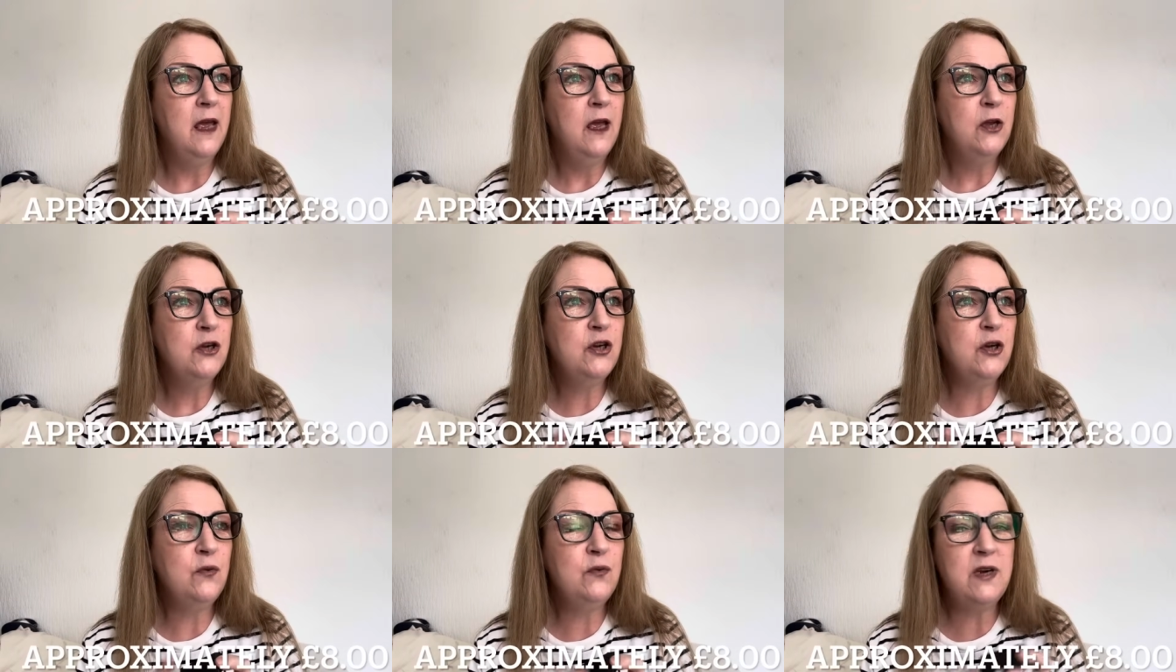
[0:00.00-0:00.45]

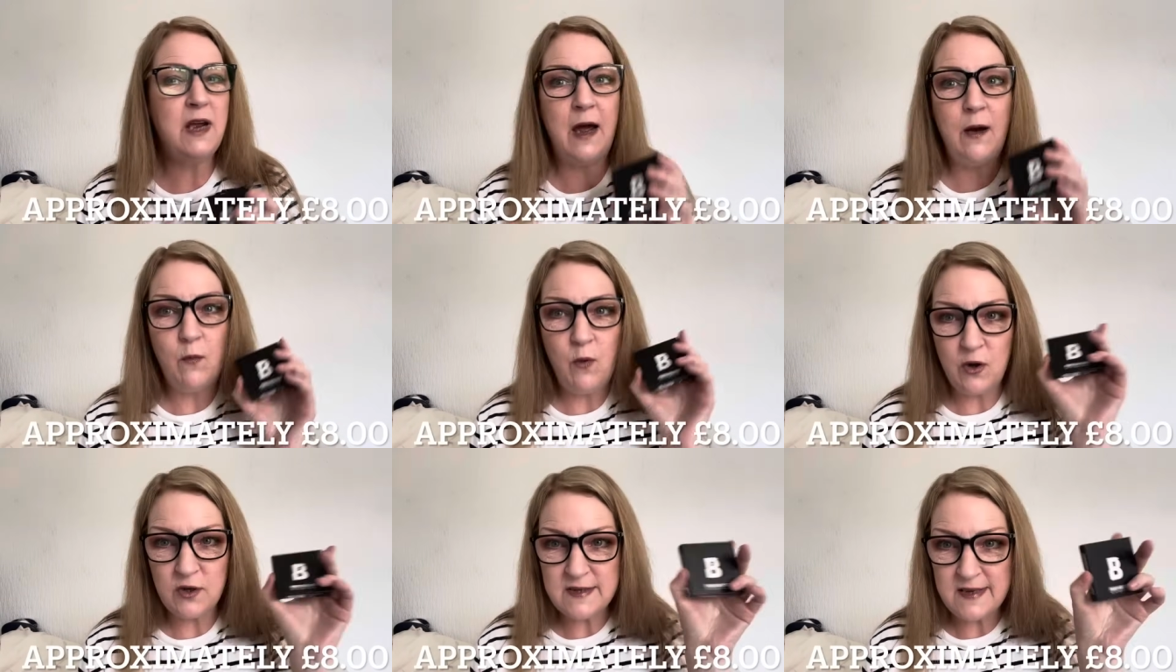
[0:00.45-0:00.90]
Doodah,
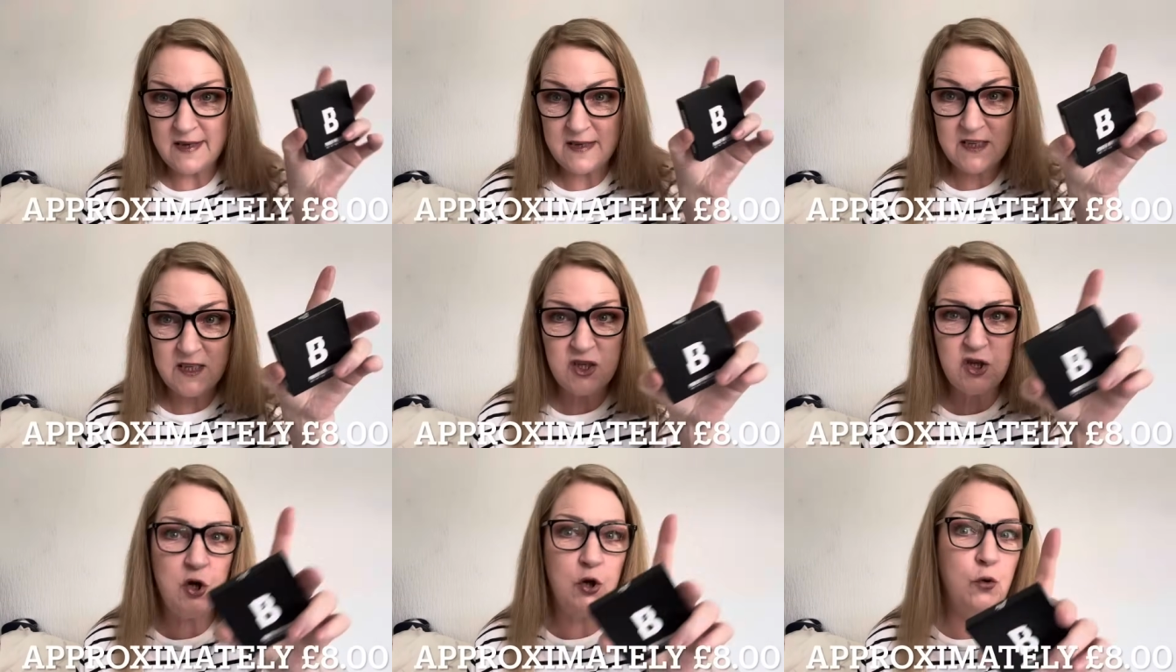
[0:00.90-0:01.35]
what's it,
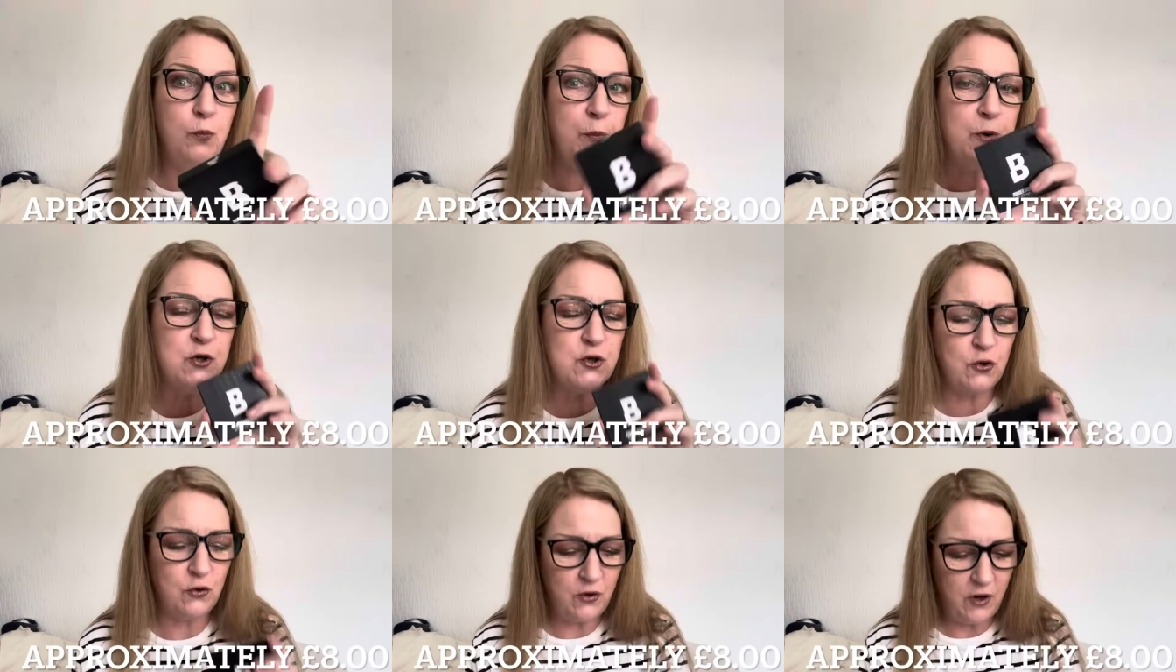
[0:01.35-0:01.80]

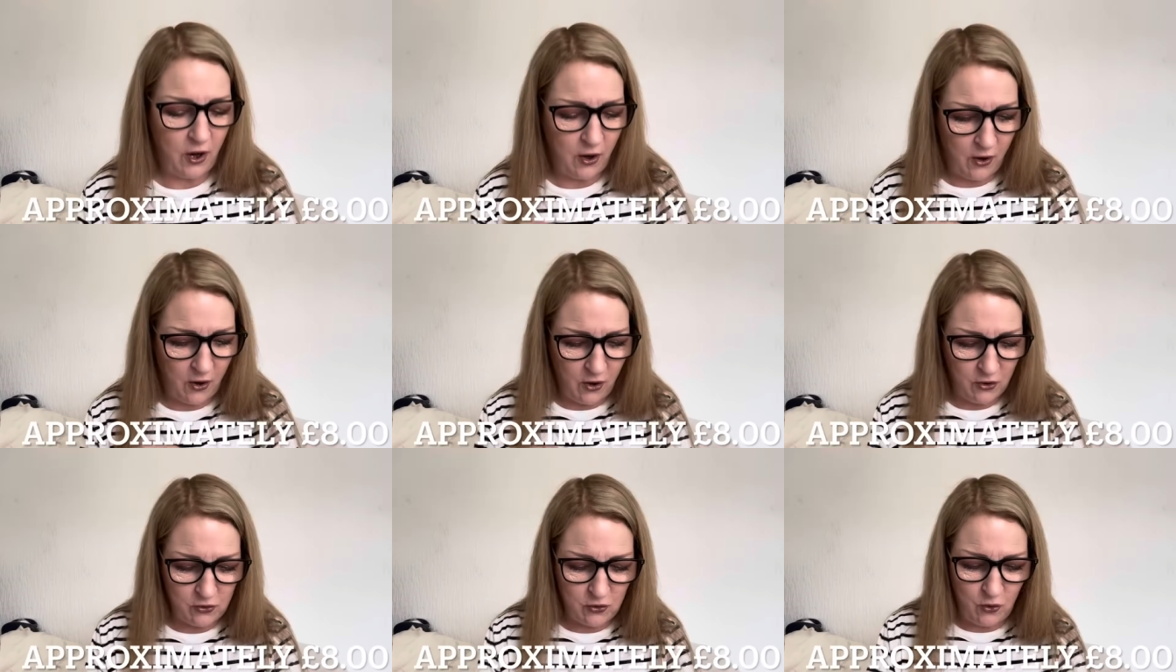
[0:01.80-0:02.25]
Superdrug
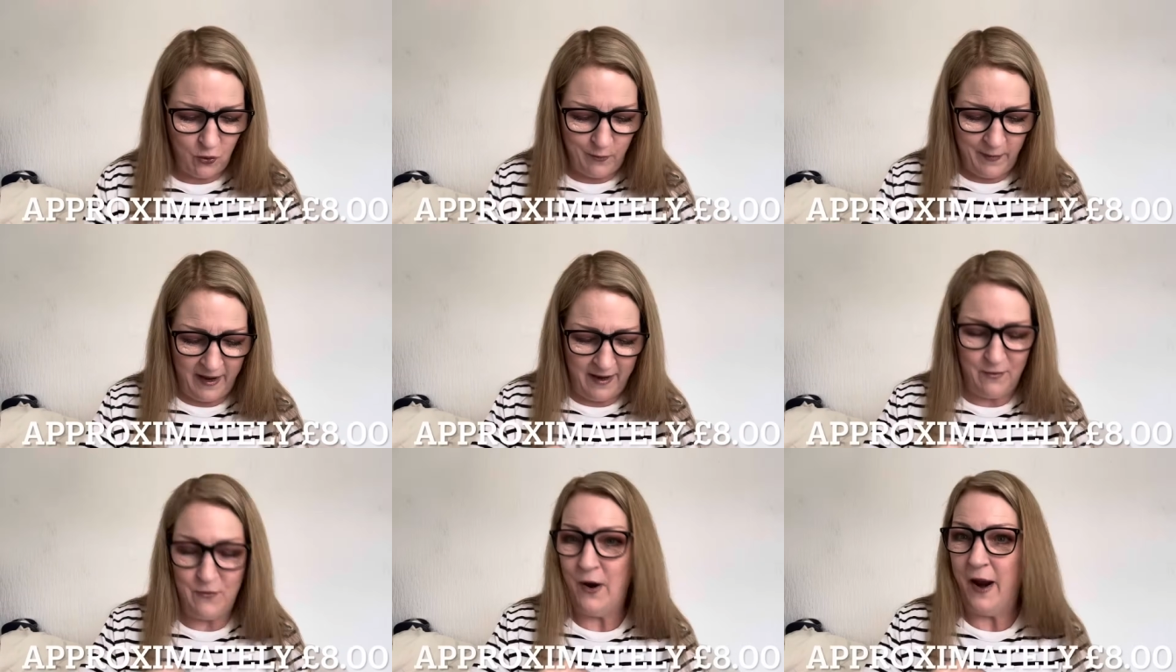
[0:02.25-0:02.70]
haul. Come
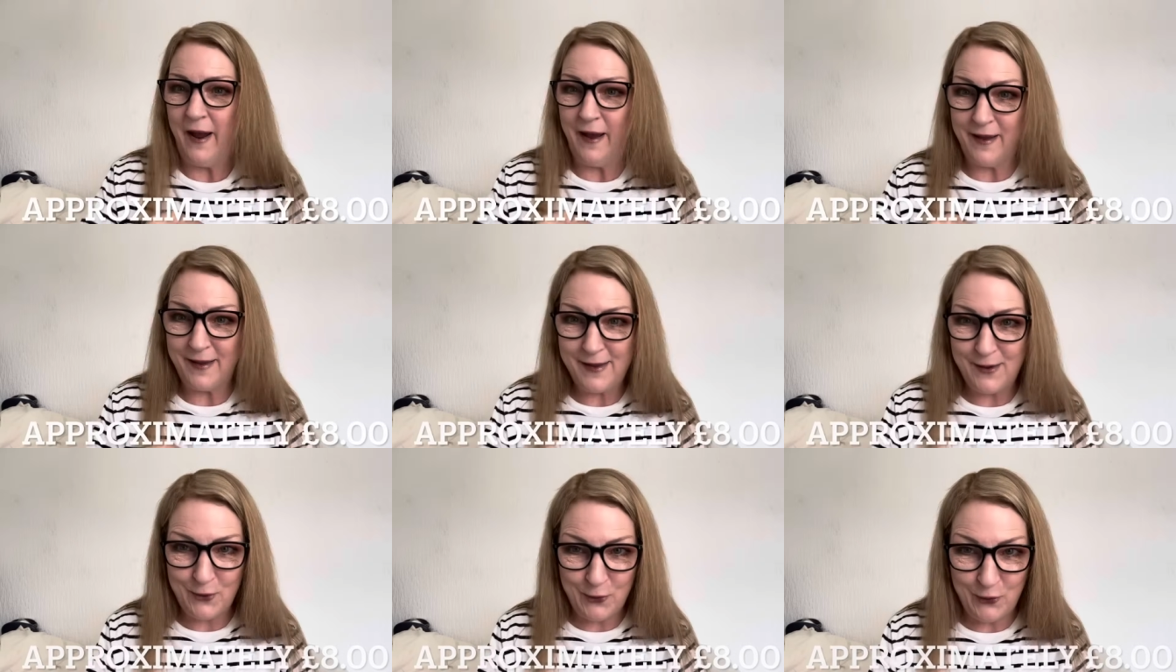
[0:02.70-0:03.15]
in,
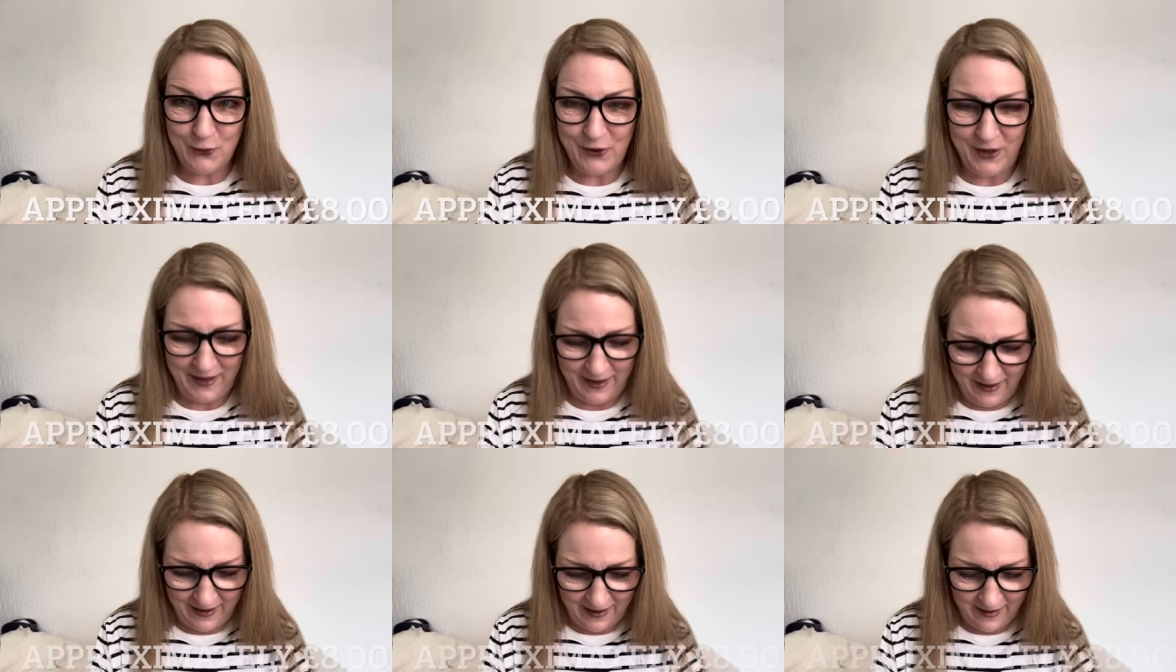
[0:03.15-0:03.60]
right?
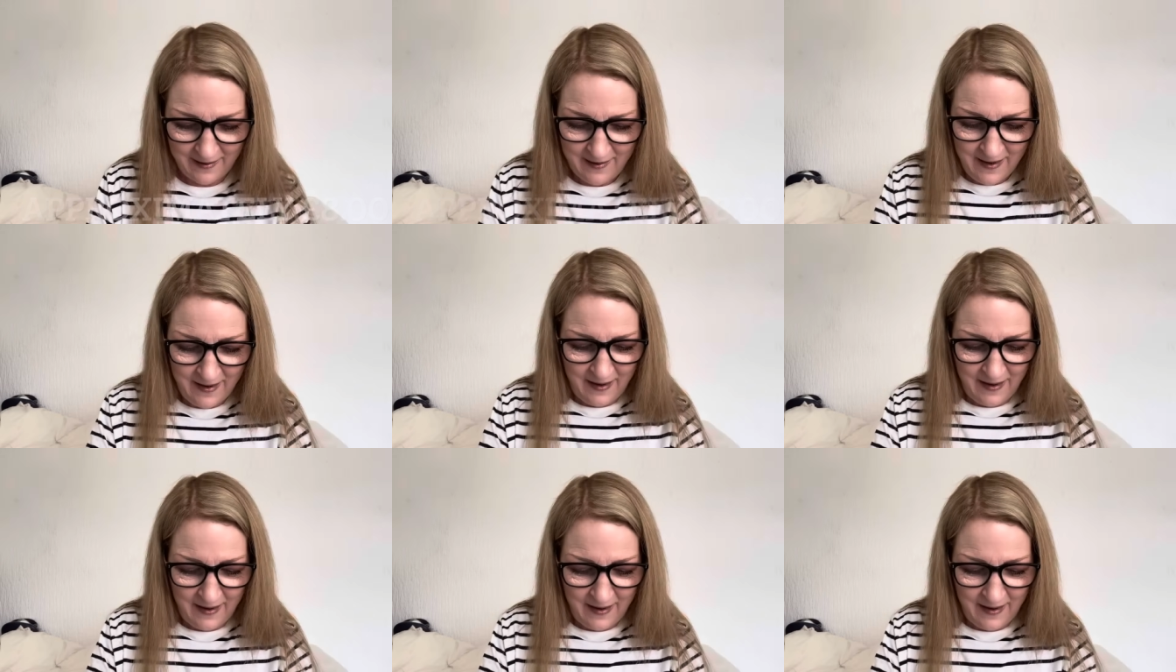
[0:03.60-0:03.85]
Okay.